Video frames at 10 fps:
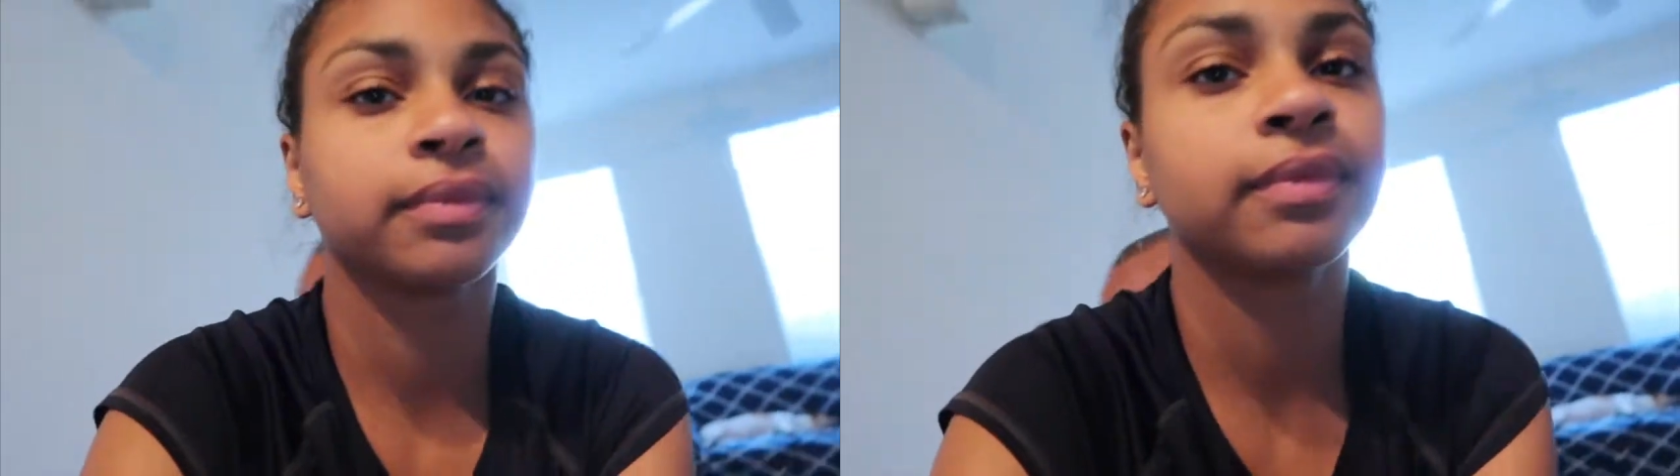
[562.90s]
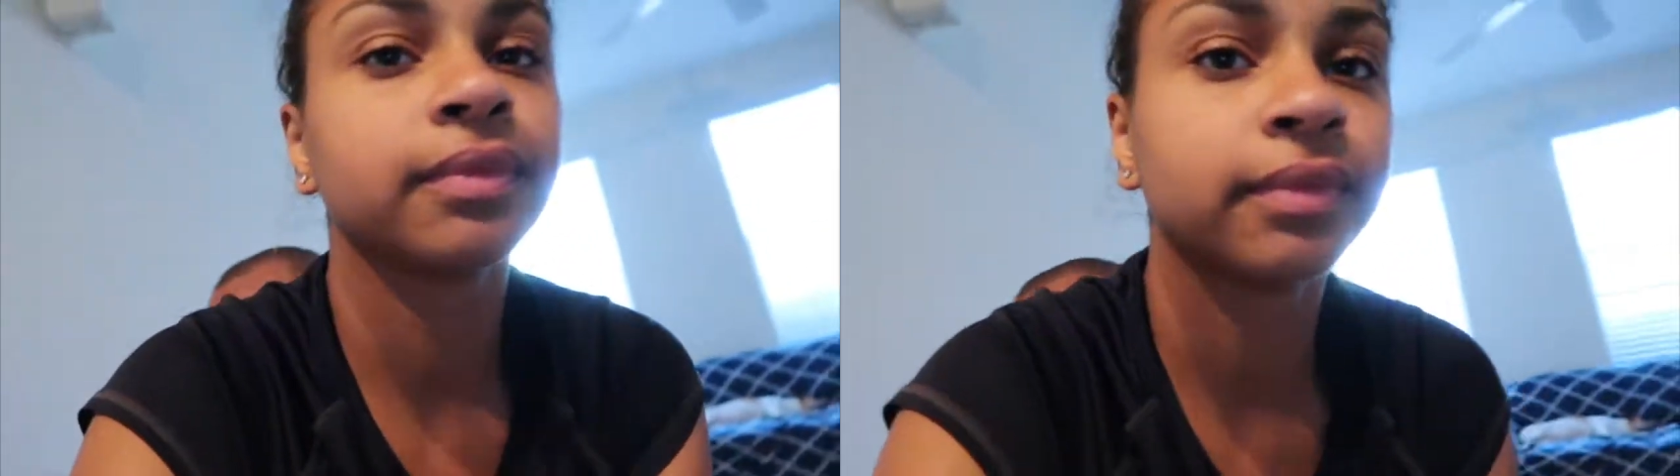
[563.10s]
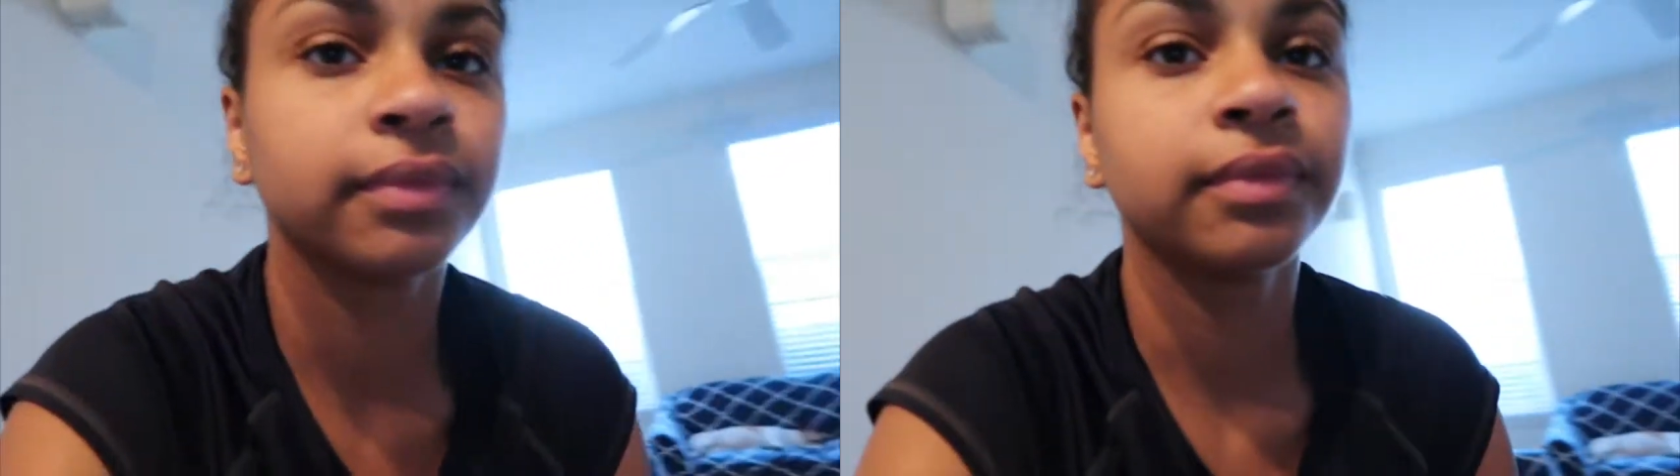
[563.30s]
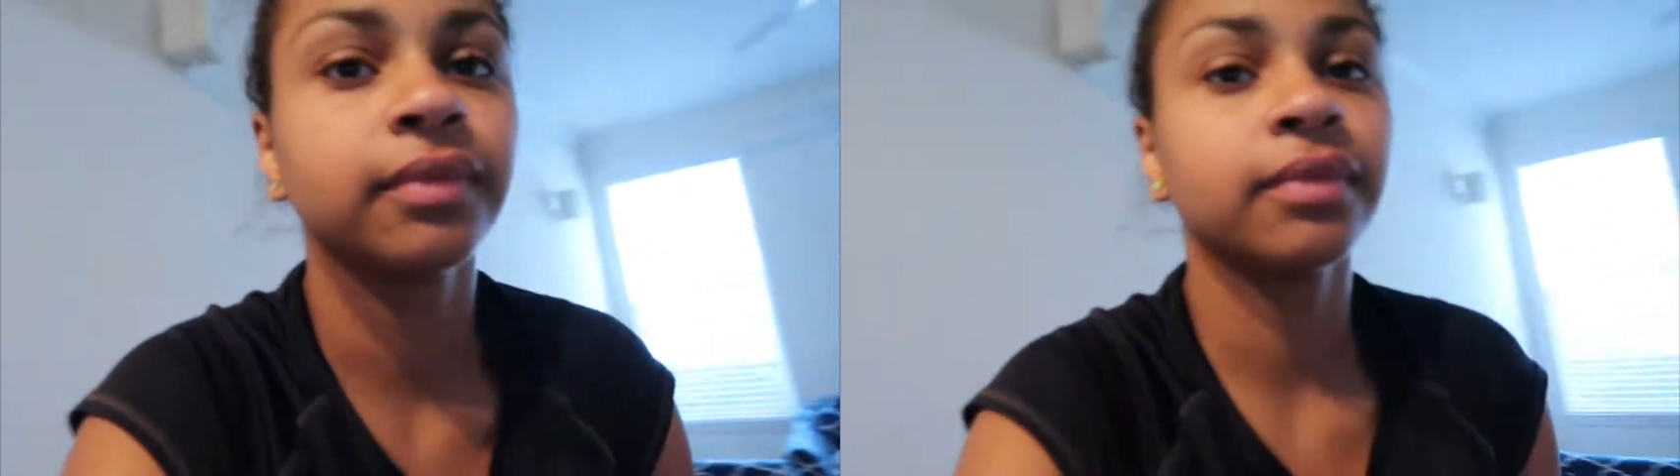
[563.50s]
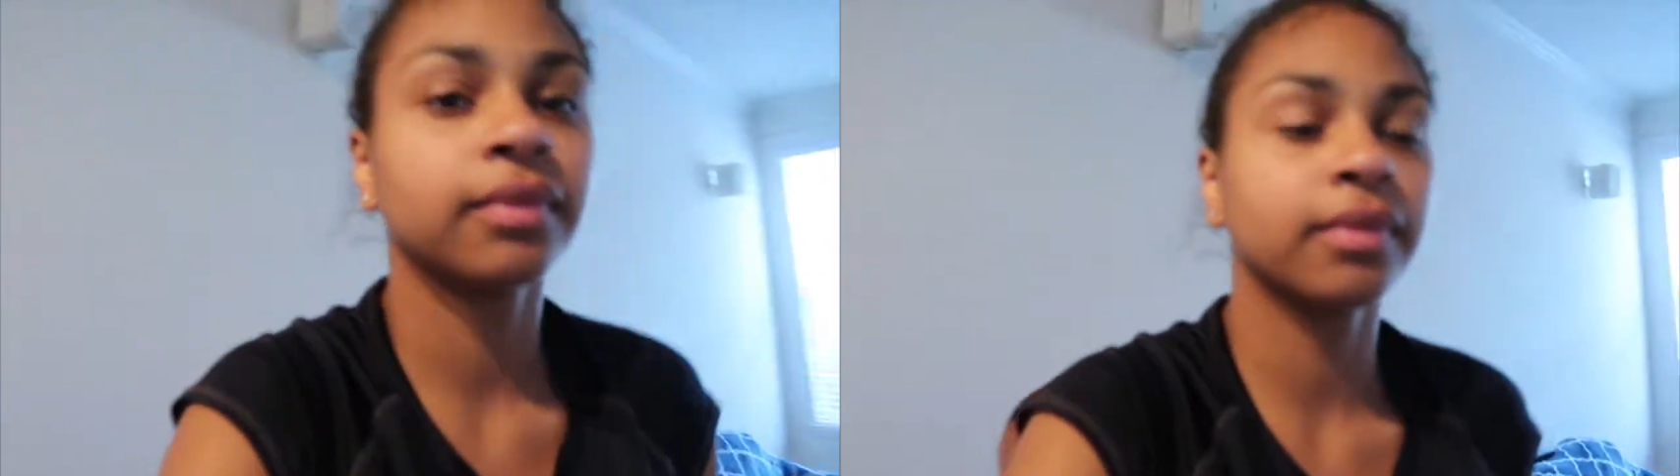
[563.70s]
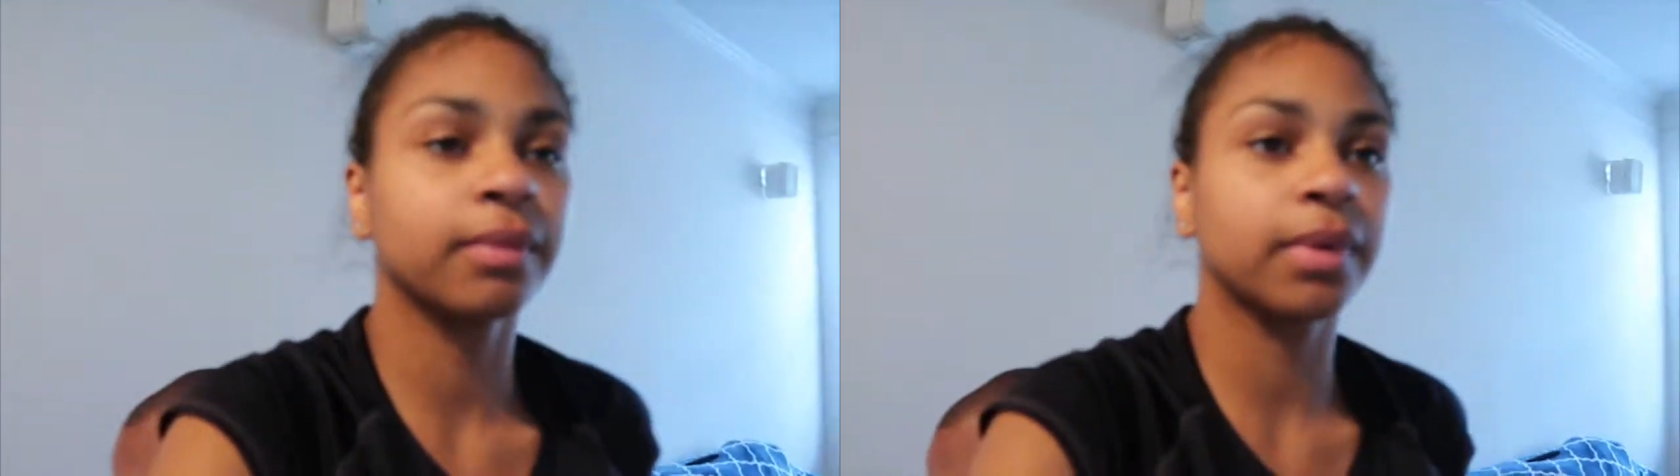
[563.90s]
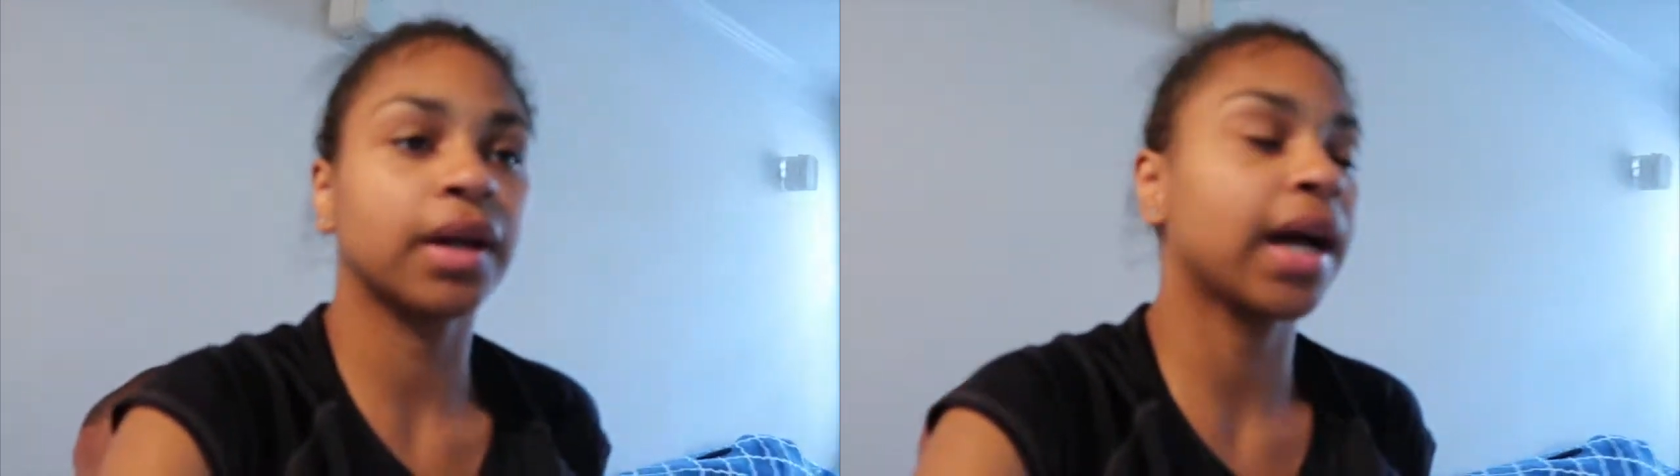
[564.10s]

-hmm. compared to mm-hmm. before. But